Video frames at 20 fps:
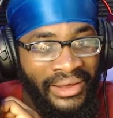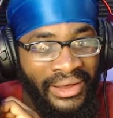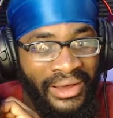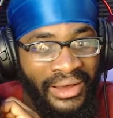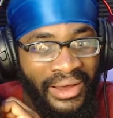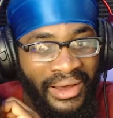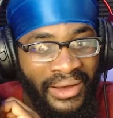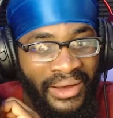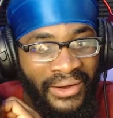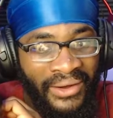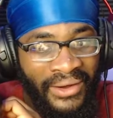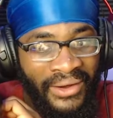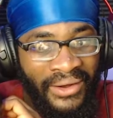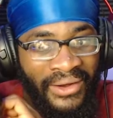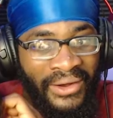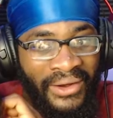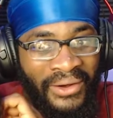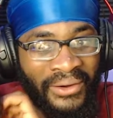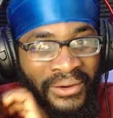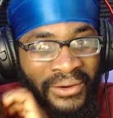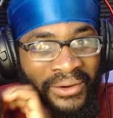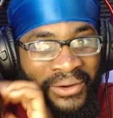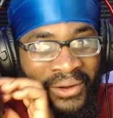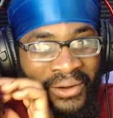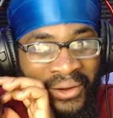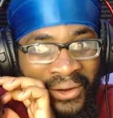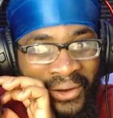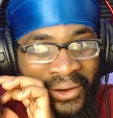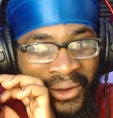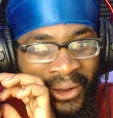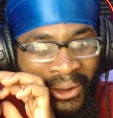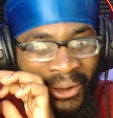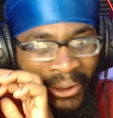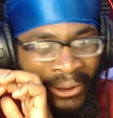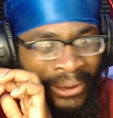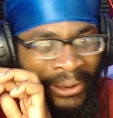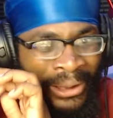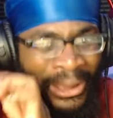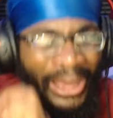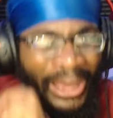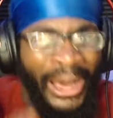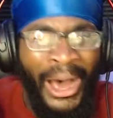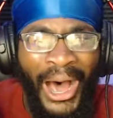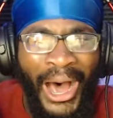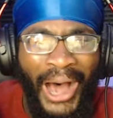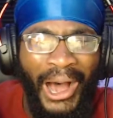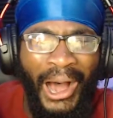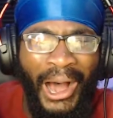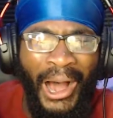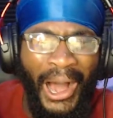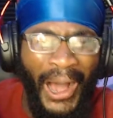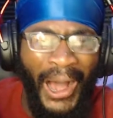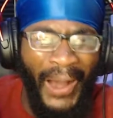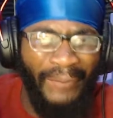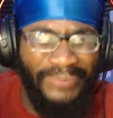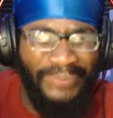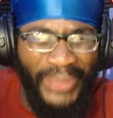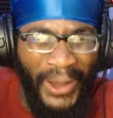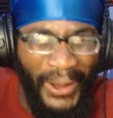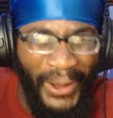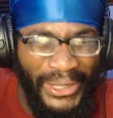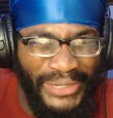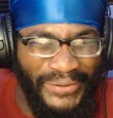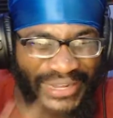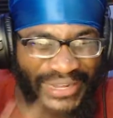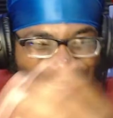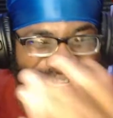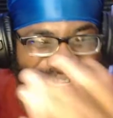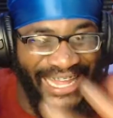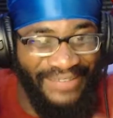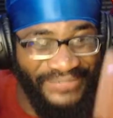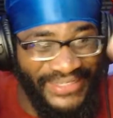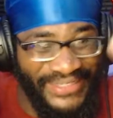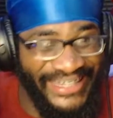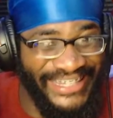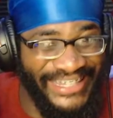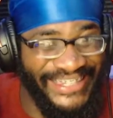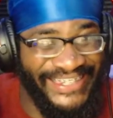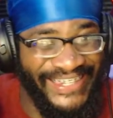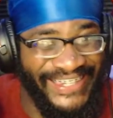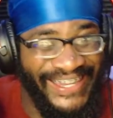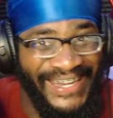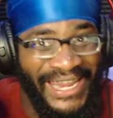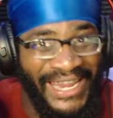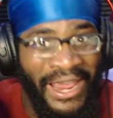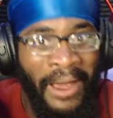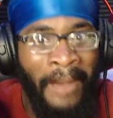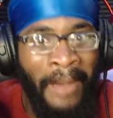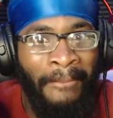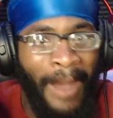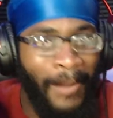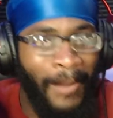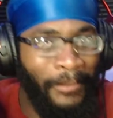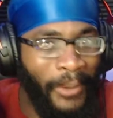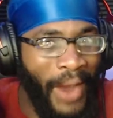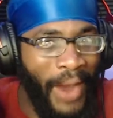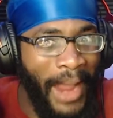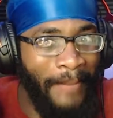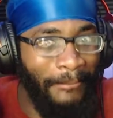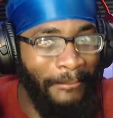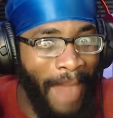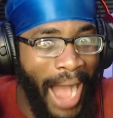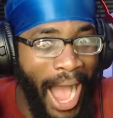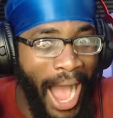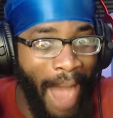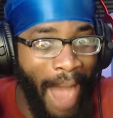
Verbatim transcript: The only one left in the city, my boy Mob